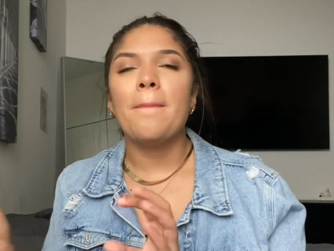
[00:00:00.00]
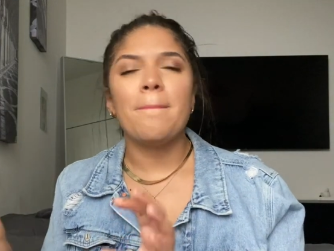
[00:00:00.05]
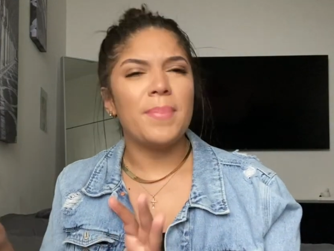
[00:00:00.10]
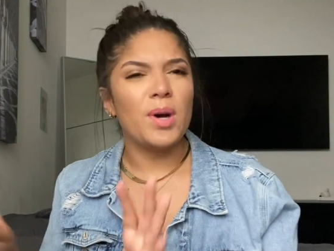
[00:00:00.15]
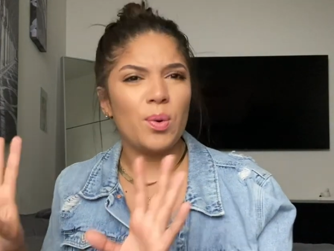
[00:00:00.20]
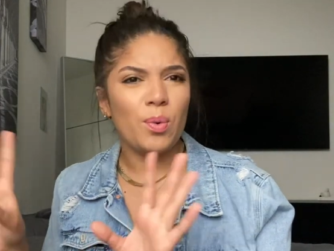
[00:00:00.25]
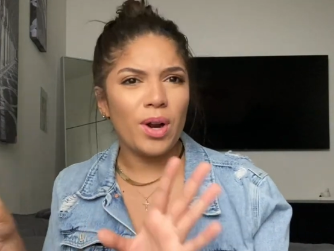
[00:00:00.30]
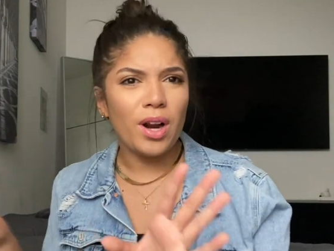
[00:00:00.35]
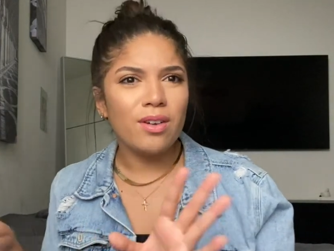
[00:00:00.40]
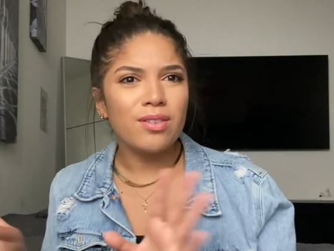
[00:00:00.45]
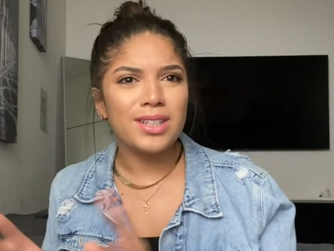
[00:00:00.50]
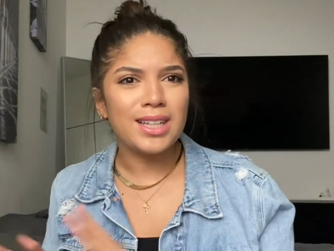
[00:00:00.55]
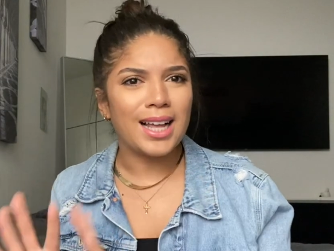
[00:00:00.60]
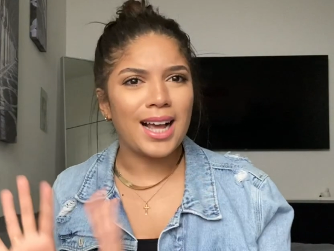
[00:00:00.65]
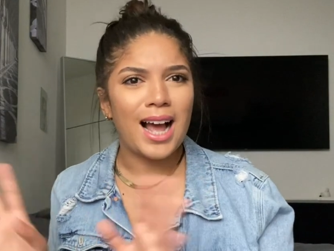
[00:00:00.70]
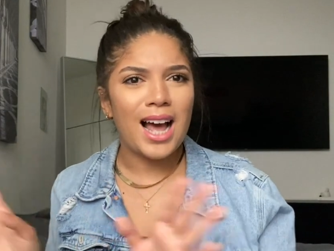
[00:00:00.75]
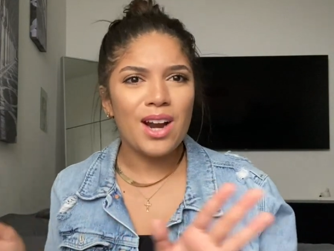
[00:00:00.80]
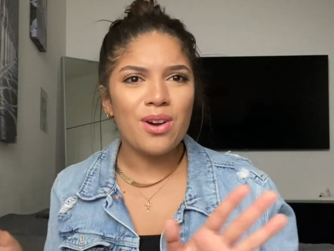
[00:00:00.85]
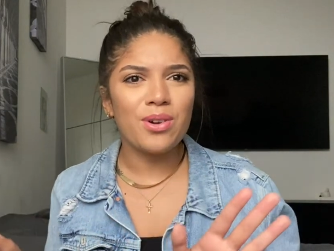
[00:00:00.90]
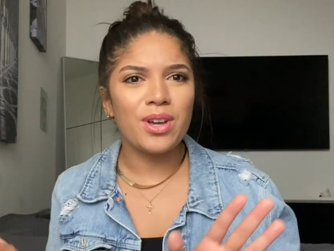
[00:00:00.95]
But whatever.
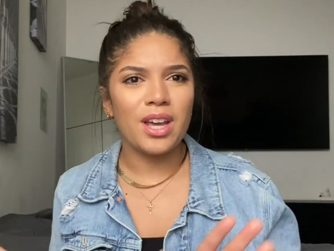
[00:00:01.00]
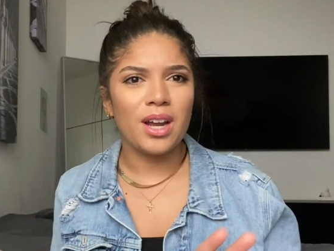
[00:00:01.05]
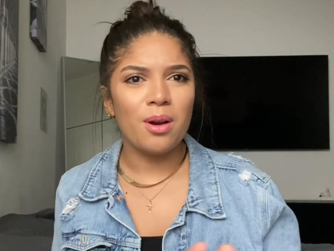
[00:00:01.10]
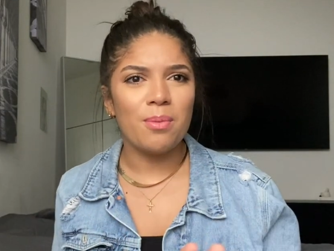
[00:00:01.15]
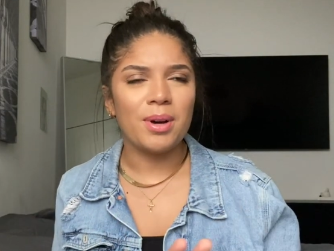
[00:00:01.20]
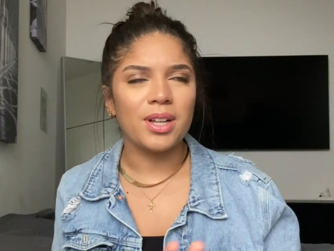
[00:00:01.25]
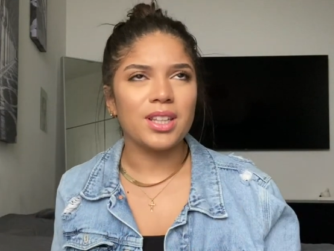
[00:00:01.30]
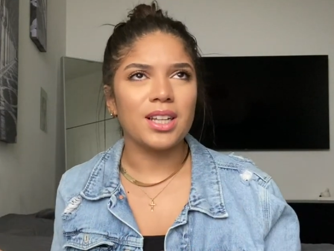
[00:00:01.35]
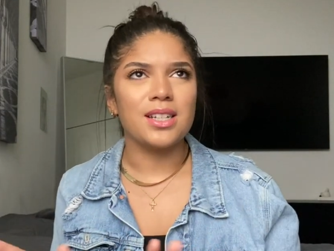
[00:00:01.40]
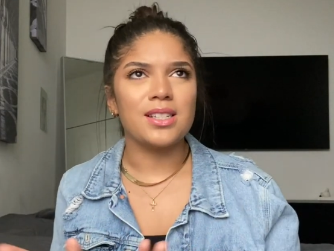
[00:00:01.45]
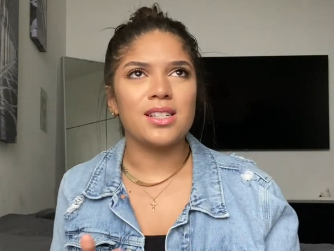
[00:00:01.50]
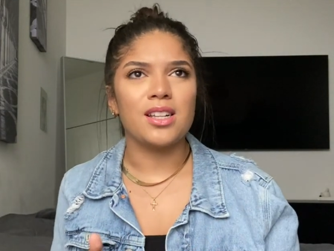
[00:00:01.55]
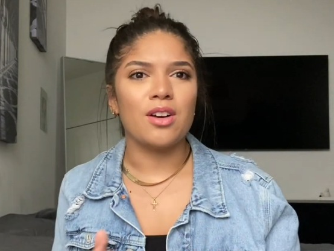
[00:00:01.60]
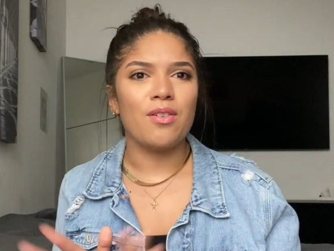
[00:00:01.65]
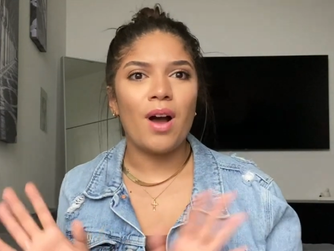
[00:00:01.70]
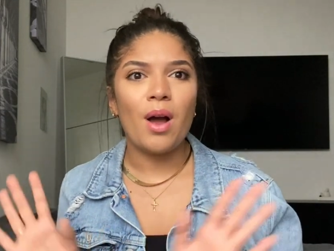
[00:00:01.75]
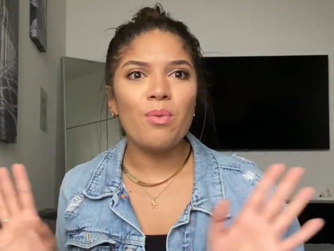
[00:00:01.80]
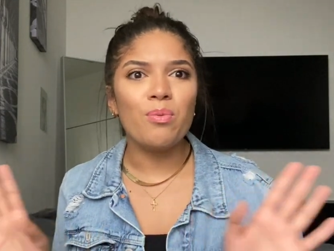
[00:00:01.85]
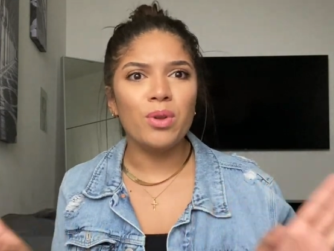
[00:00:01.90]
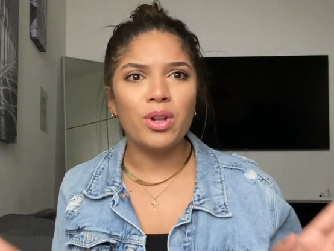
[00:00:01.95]
Like, I don't care about that stuff.
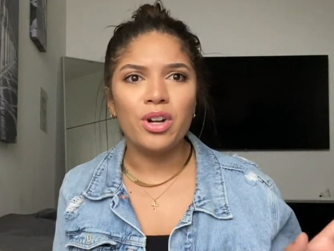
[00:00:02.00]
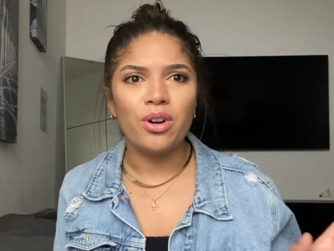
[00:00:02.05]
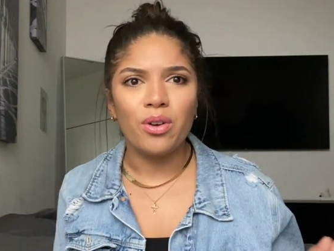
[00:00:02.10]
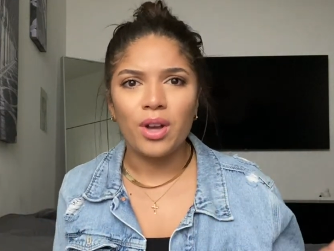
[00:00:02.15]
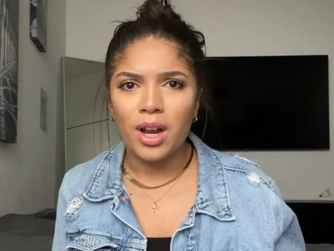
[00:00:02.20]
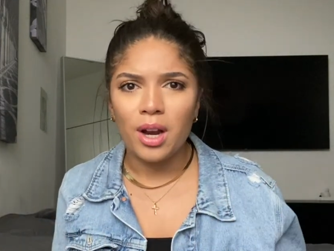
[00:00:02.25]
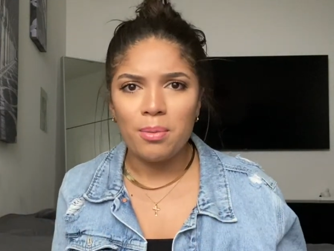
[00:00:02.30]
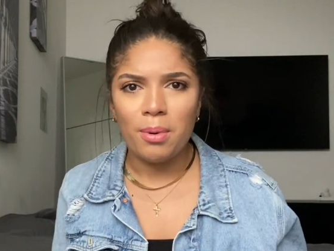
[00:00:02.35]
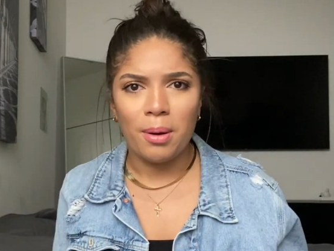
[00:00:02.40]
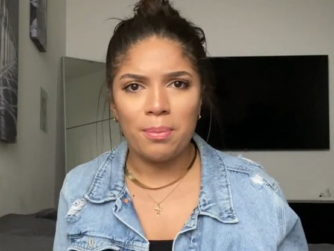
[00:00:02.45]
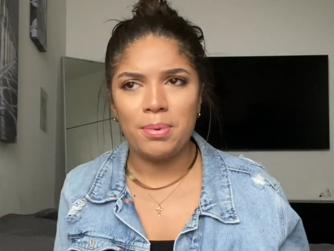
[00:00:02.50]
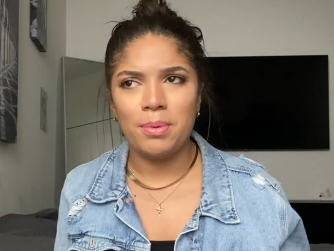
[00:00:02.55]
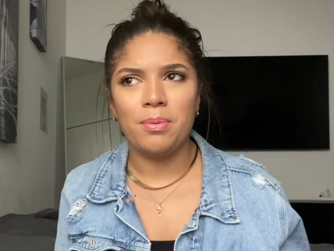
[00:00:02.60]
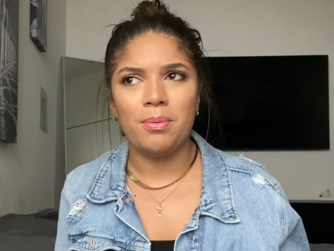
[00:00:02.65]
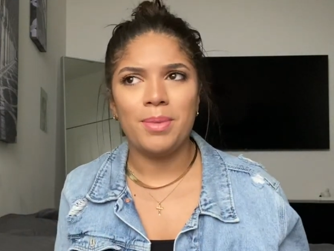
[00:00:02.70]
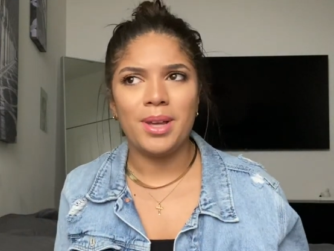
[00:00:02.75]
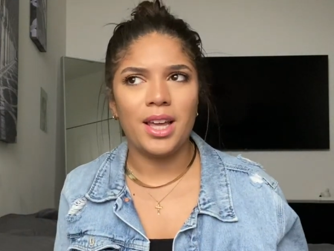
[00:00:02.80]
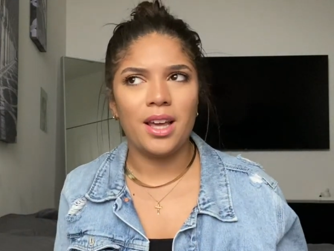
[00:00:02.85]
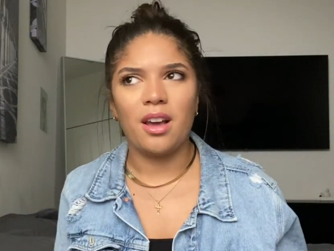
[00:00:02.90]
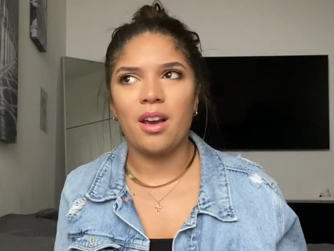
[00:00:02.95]
I really don't care about people
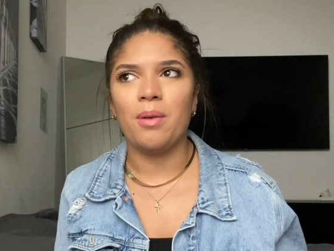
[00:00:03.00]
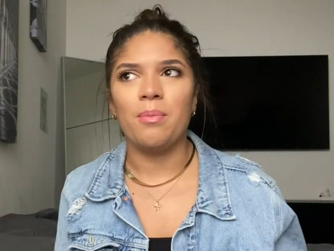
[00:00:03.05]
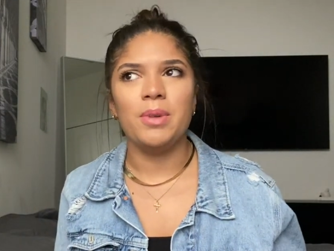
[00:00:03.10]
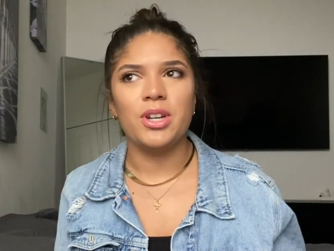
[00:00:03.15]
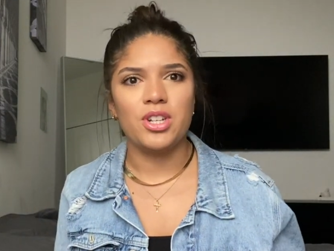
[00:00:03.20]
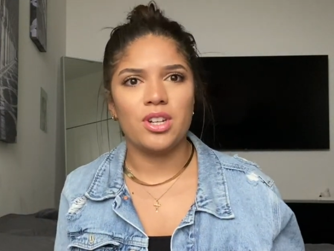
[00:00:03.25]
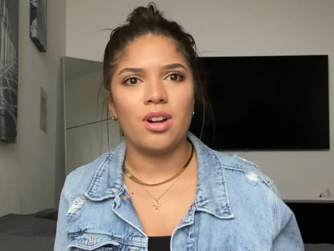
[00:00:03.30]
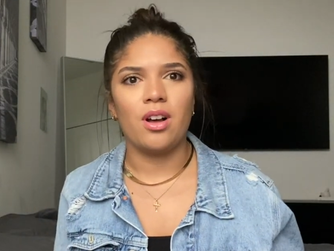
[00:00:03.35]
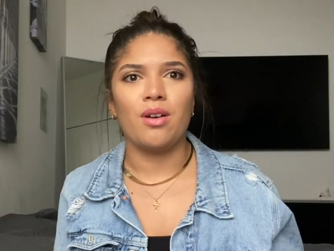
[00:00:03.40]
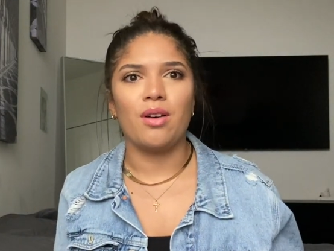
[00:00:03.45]
making commission